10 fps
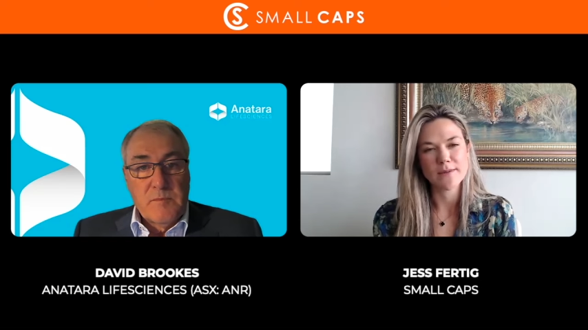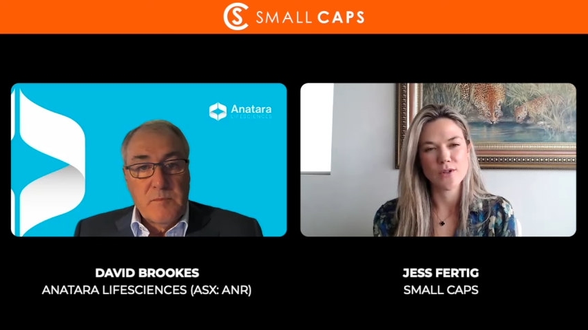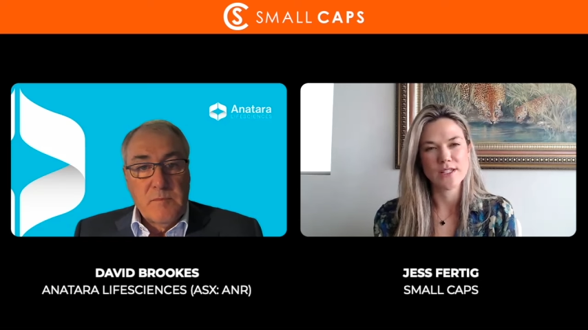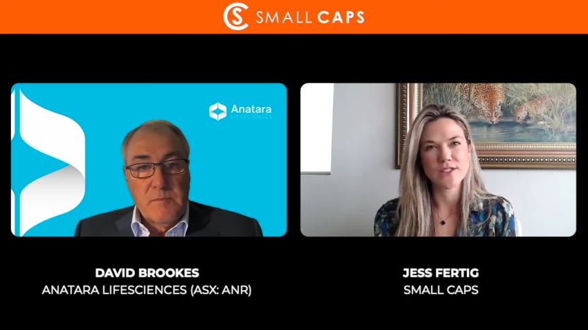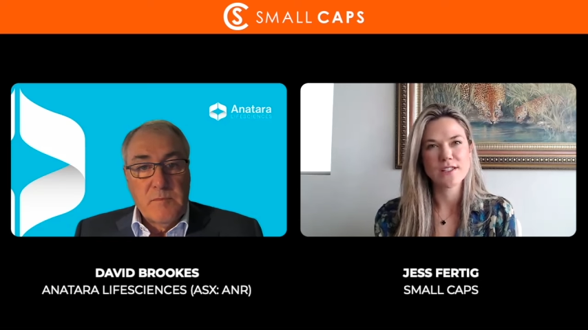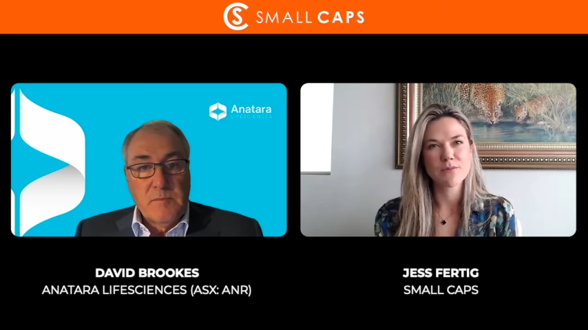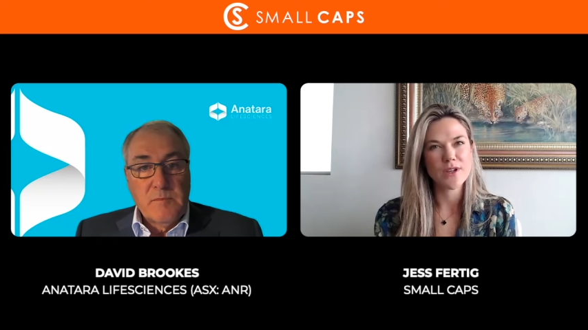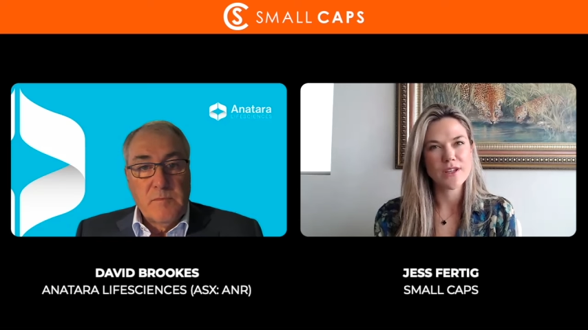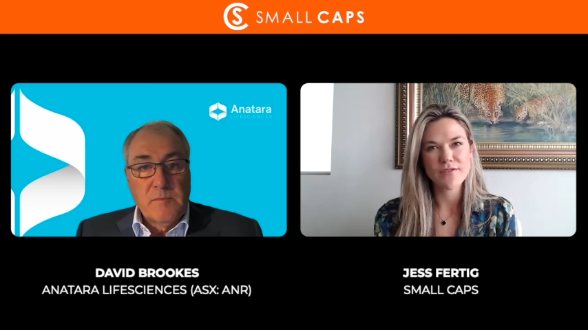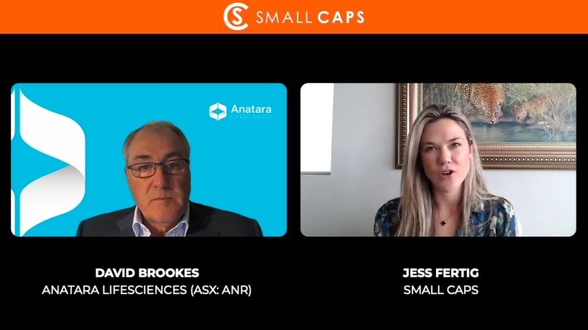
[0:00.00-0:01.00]
Speaker 1: Caps audience just a
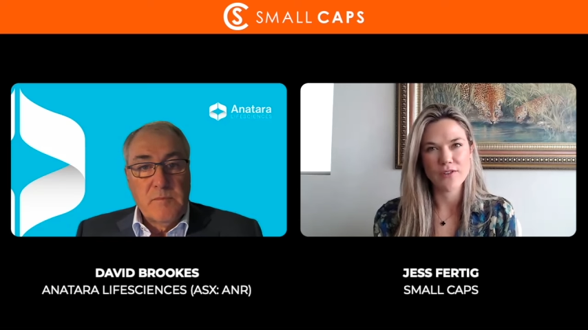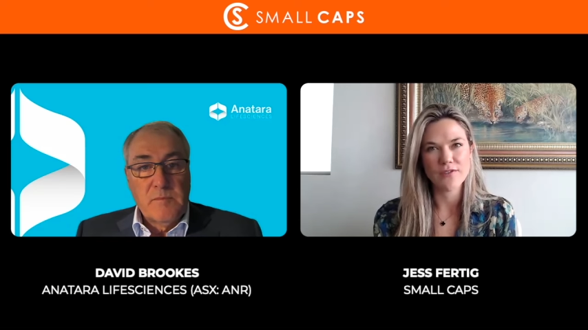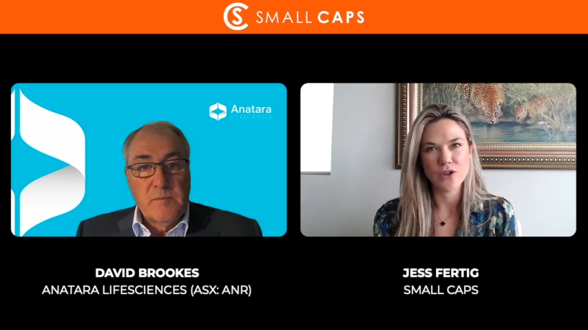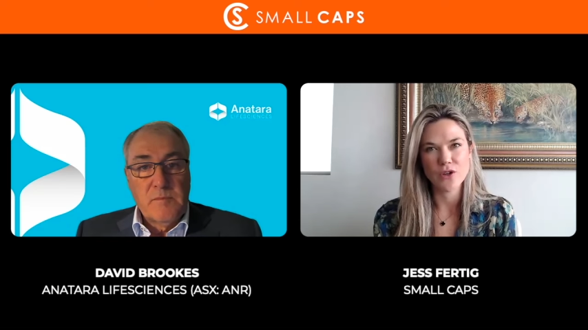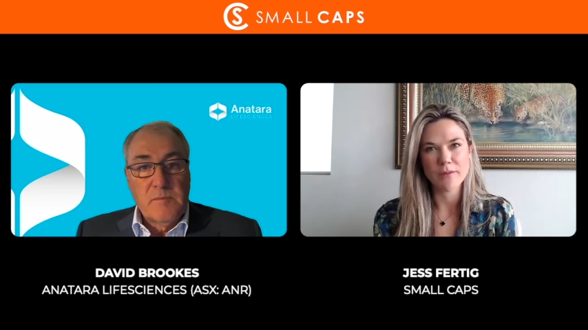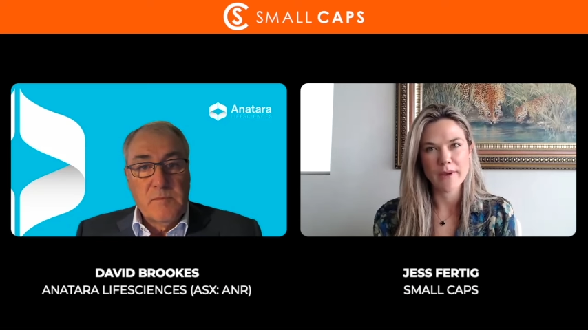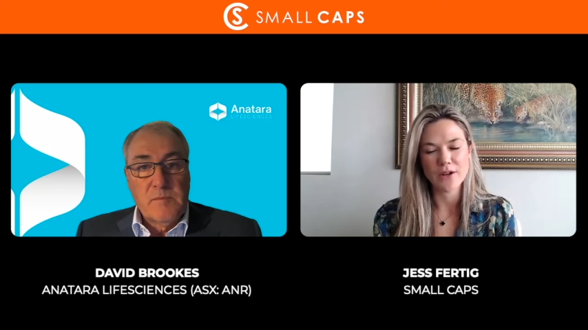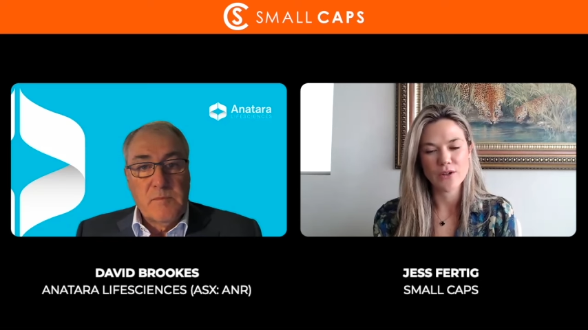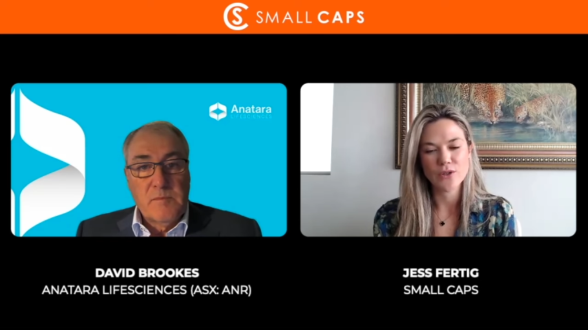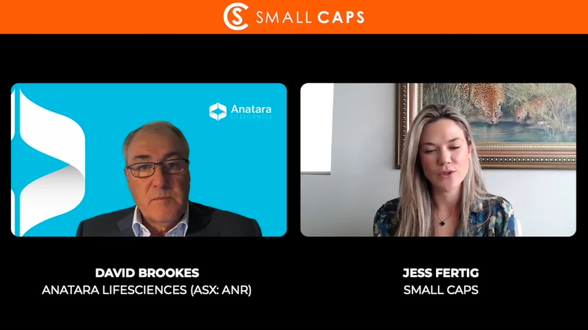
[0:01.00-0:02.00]
brief overview
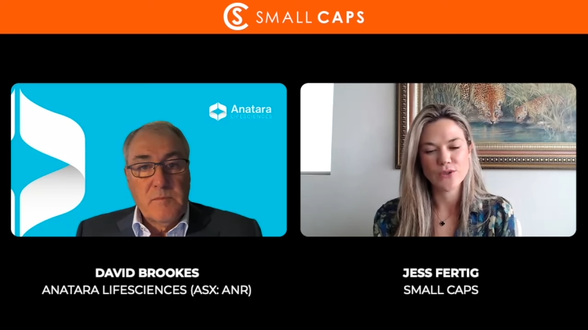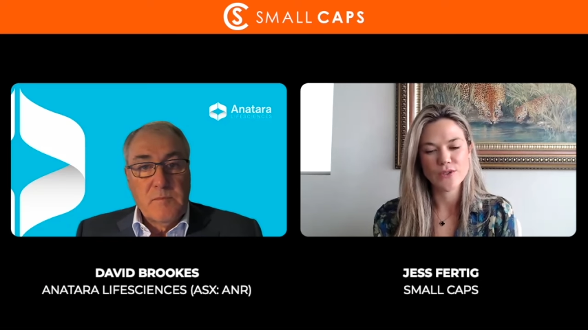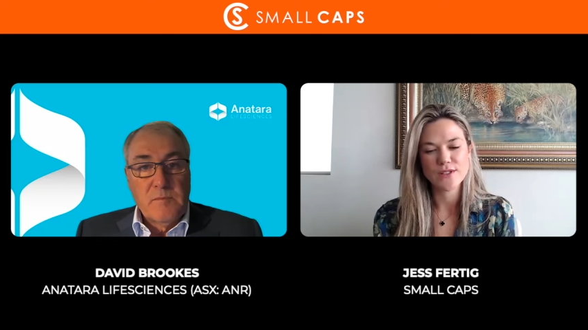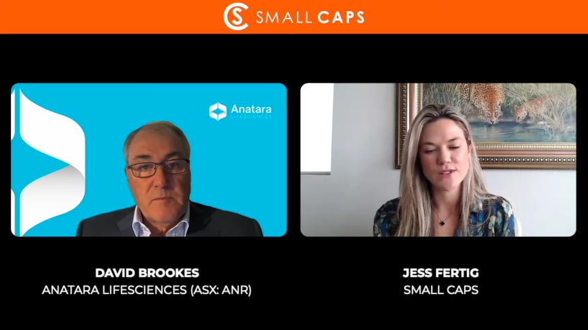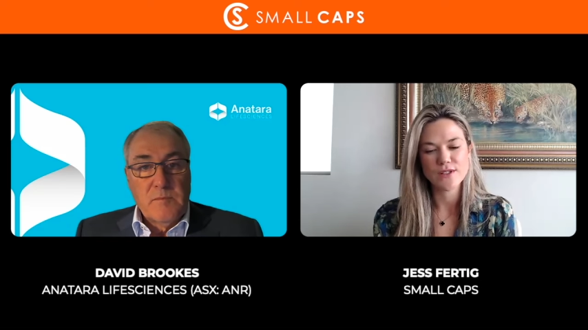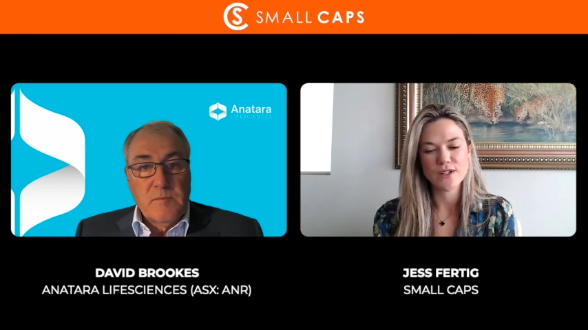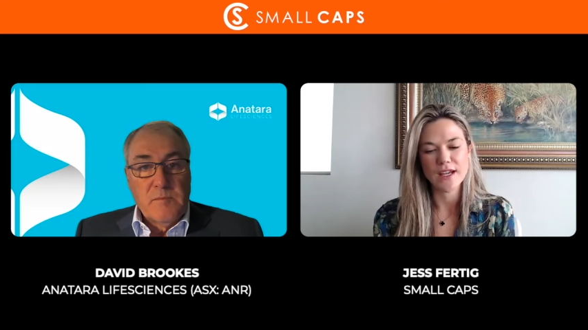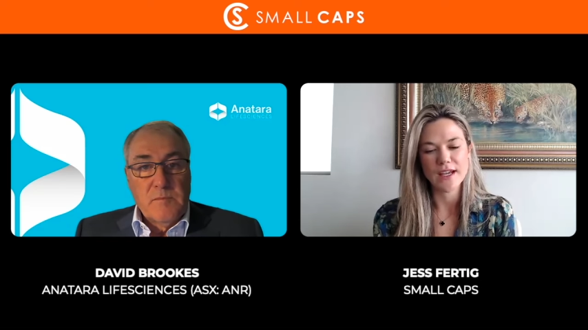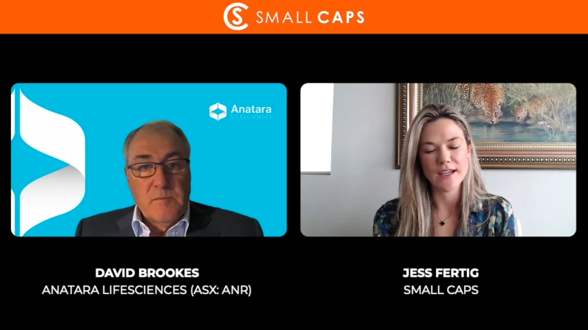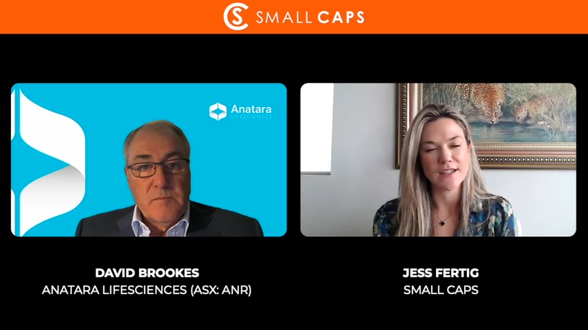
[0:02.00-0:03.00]
about who's uh,